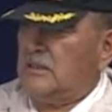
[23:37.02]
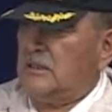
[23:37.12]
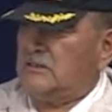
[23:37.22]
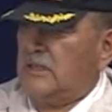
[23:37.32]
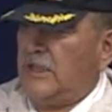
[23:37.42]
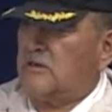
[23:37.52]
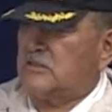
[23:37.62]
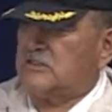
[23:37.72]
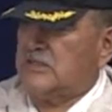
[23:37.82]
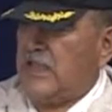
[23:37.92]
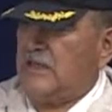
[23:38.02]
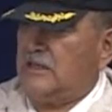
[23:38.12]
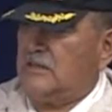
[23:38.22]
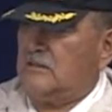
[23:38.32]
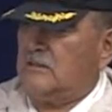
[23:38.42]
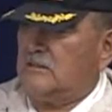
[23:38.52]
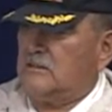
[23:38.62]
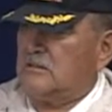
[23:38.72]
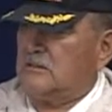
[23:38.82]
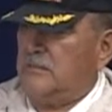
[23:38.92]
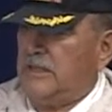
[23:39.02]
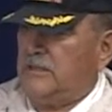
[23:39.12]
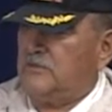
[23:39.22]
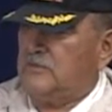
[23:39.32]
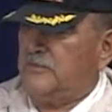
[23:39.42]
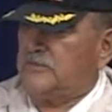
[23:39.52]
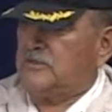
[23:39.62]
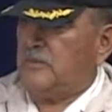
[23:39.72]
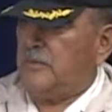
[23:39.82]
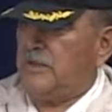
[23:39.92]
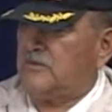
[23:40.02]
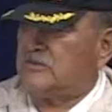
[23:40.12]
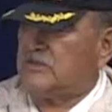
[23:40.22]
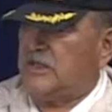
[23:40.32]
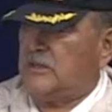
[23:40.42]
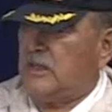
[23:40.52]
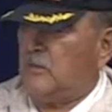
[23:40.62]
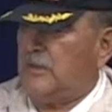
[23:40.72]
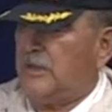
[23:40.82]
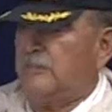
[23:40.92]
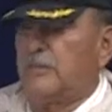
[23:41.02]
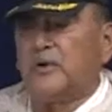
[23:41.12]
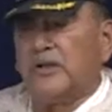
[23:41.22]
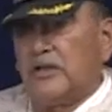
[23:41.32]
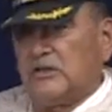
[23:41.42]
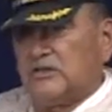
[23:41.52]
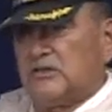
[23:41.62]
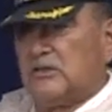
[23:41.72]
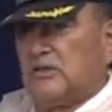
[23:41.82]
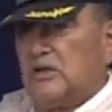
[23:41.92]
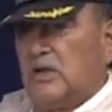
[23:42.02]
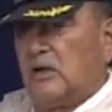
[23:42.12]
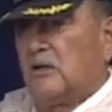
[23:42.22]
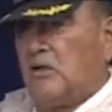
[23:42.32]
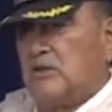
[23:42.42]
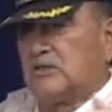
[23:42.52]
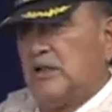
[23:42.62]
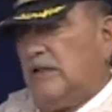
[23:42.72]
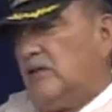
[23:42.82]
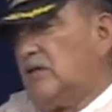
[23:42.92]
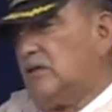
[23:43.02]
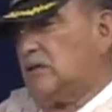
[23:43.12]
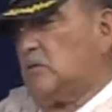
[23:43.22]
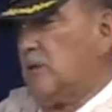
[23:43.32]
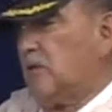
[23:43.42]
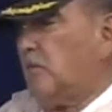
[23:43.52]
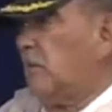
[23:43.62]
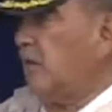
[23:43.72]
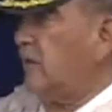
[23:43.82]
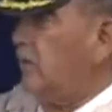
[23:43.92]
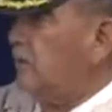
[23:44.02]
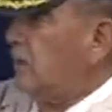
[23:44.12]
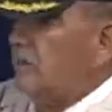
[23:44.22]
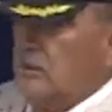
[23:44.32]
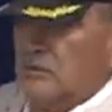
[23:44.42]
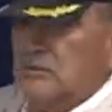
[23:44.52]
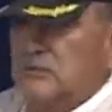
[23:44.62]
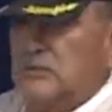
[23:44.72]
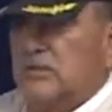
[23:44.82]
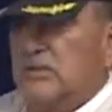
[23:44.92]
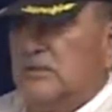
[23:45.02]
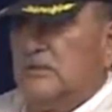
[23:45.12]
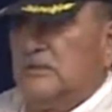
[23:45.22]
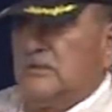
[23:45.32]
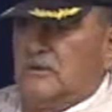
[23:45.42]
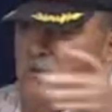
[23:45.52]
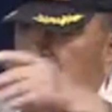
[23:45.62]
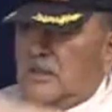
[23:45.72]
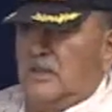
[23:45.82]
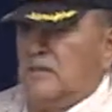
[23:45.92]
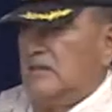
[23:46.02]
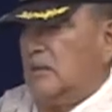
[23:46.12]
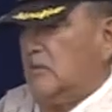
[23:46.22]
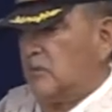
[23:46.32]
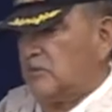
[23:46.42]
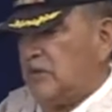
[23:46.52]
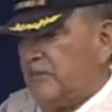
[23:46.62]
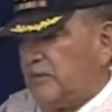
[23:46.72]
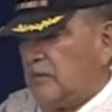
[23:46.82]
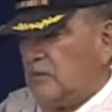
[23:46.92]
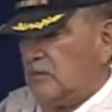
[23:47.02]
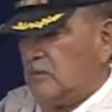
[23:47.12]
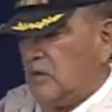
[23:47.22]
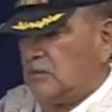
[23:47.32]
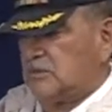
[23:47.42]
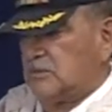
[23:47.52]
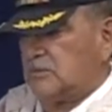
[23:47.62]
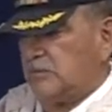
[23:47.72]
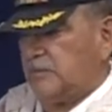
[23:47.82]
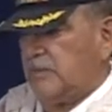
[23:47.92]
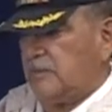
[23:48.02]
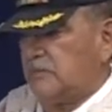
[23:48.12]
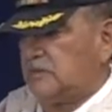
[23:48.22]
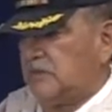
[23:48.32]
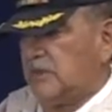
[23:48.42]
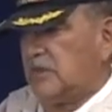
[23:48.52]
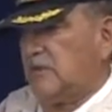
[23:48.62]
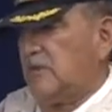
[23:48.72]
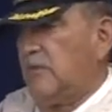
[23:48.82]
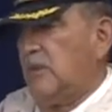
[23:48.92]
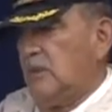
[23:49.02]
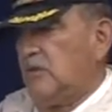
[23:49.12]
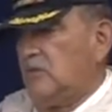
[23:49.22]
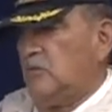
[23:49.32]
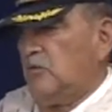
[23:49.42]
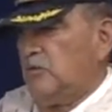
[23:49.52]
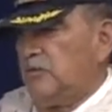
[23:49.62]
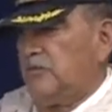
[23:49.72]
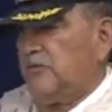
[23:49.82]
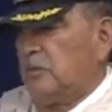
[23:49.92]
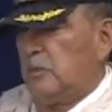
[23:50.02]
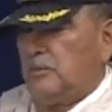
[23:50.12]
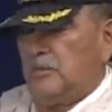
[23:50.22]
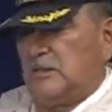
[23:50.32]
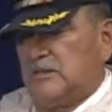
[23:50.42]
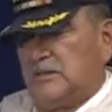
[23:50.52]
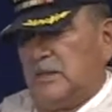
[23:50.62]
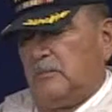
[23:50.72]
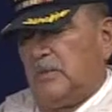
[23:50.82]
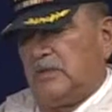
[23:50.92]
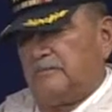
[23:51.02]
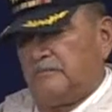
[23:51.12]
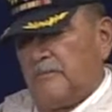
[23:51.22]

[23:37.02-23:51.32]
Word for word: as I understand it, uh, the commander, division commander said, I want a bridge across this river by the, by the ocean so we can get uh, more traffic to cross because we're being restricted to the movement of equipment and, and, men.